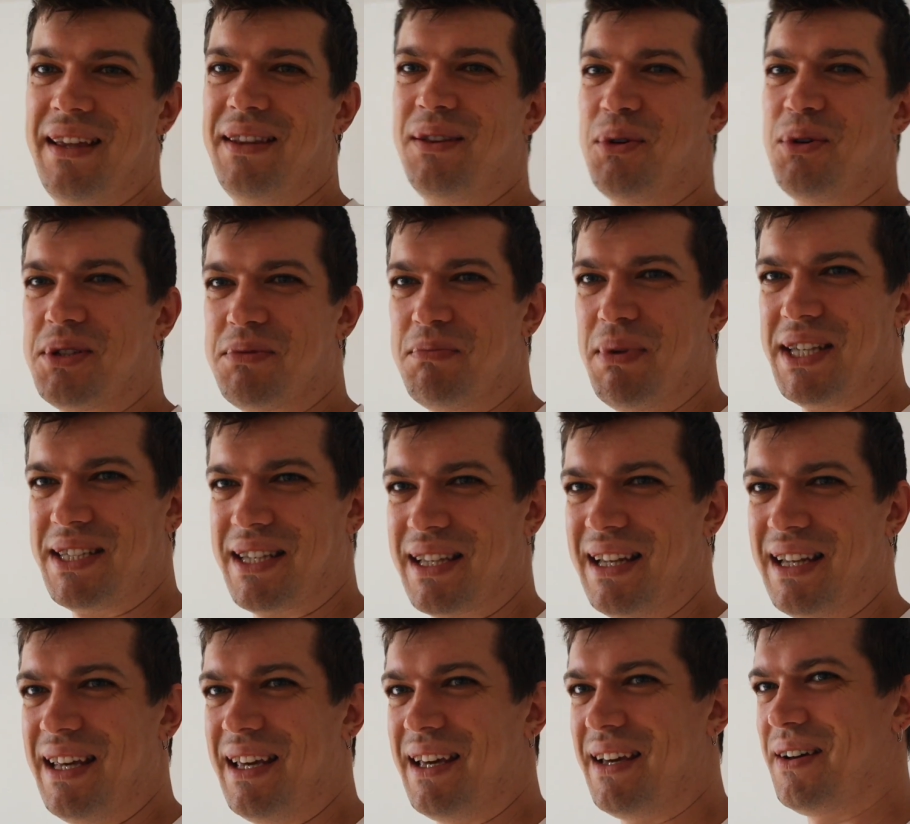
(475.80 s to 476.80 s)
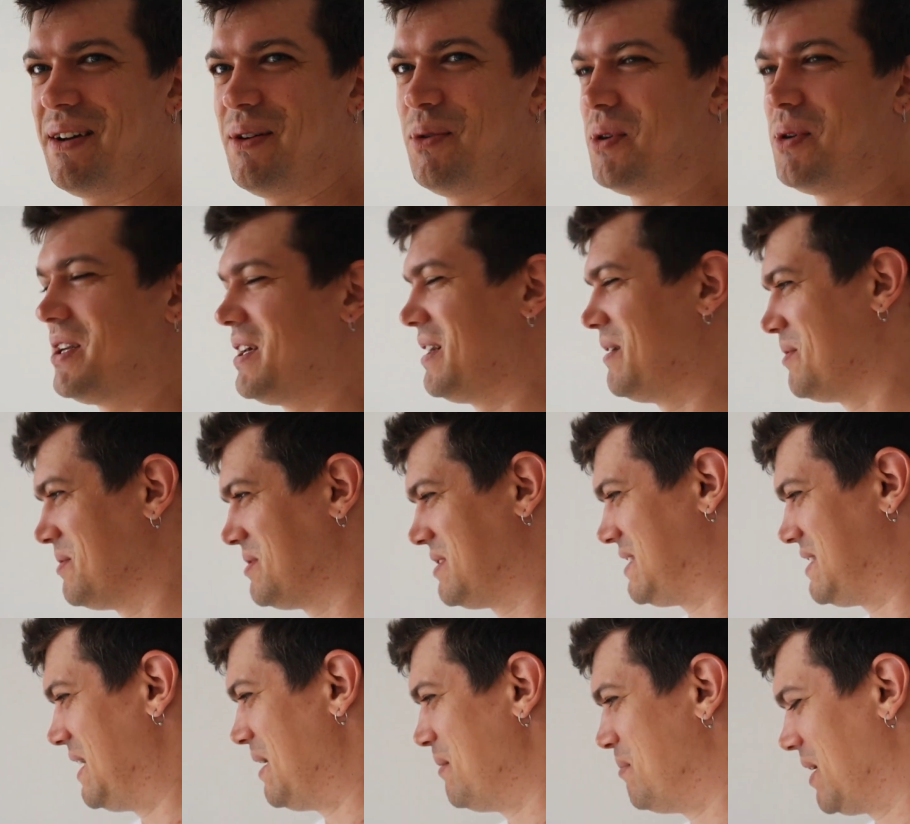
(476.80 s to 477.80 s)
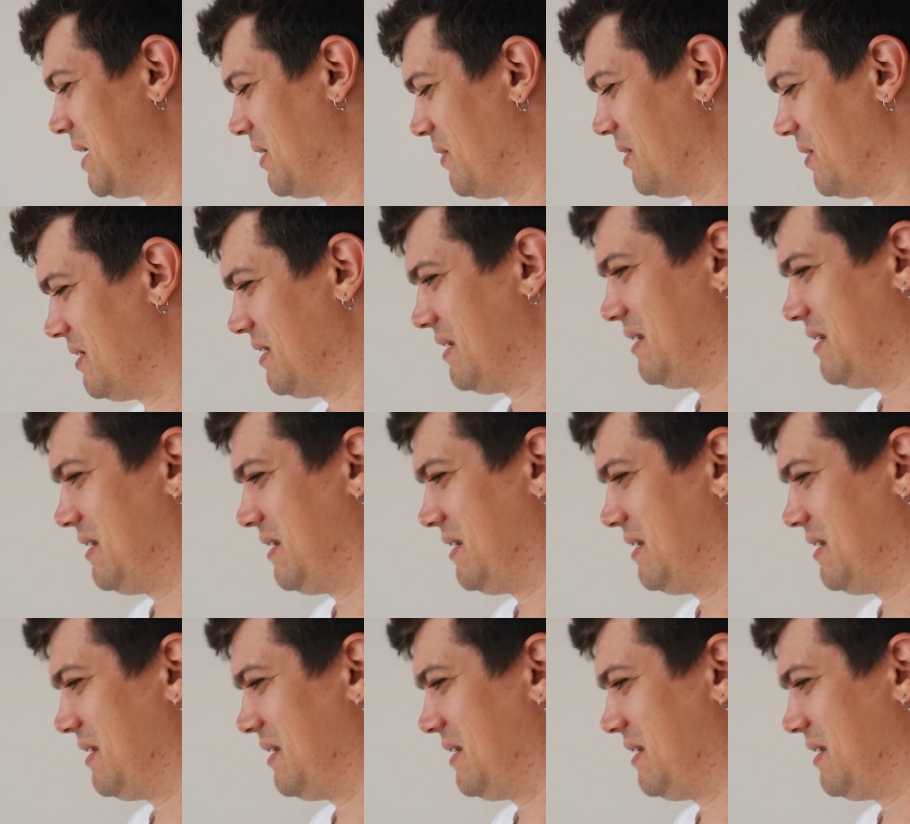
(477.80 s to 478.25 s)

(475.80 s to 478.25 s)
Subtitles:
It was basically what I was sleeping on.